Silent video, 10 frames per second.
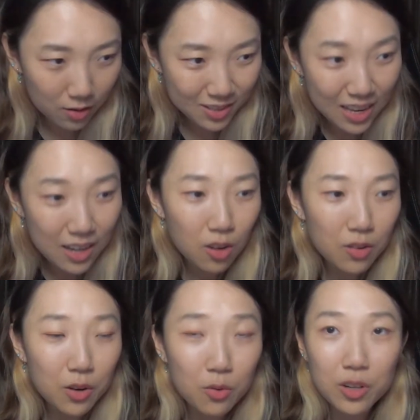standing
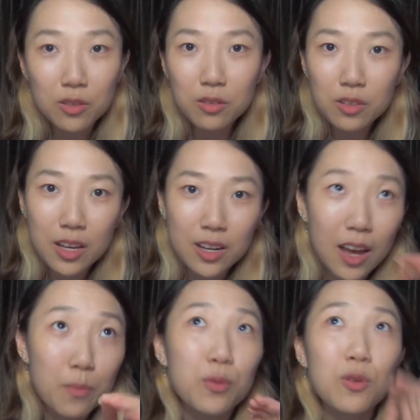on the grill and then
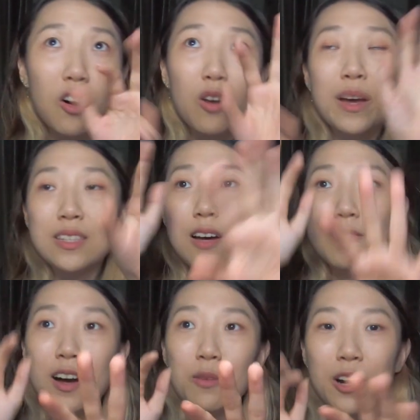I put all my
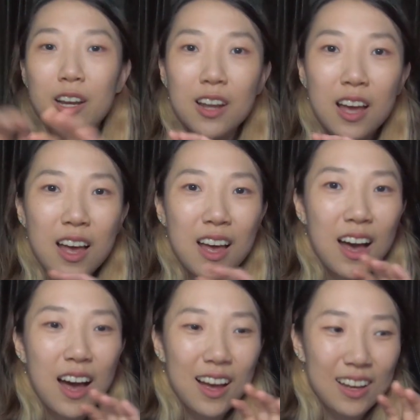stuff up, right,
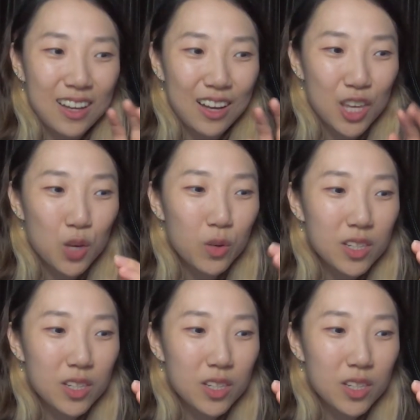it